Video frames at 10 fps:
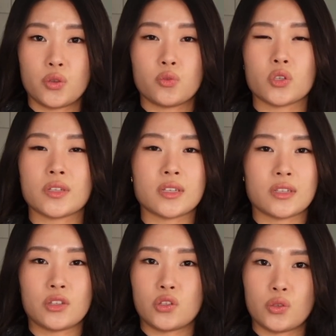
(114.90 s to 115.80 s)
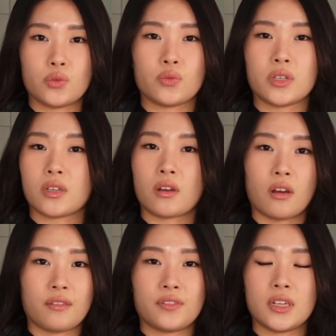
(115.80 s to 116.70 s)
you just exude
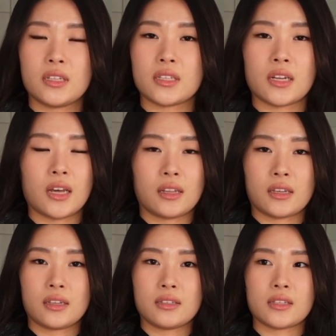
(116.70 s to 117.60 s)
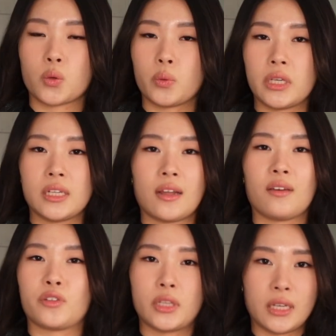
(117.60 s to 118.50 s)
confidence and elegance, queen,
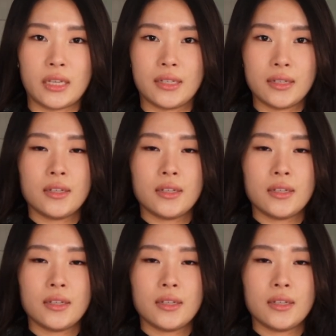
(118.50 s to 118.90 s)
everything.